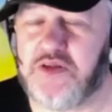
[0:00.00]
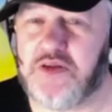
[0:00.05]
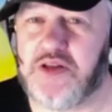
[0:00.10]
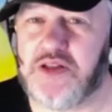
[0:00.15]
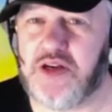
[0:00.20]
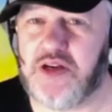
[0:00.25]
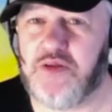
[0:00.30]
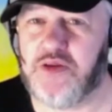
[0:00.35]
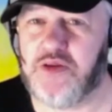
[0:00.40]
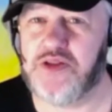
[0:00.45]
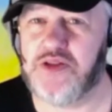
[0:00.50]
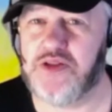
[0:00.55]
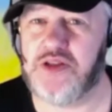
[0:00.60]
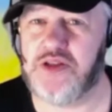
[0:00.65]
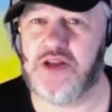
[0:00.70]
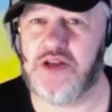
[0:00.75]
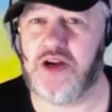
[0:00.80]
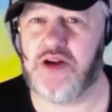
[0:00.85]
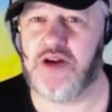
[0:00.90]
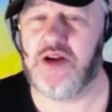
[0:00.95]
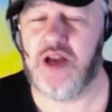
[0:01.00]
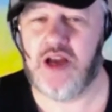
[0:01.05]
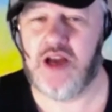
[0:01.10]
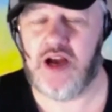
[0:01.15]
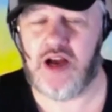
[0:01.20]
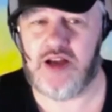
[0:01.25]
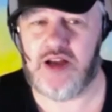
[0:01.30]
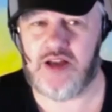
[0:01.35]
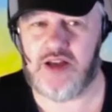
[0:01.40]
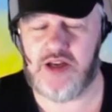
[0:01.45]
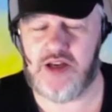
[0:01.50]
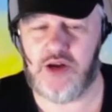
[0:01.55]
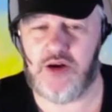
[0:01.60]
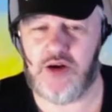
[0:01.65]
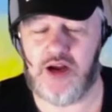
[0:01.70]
Because I want to know, you know,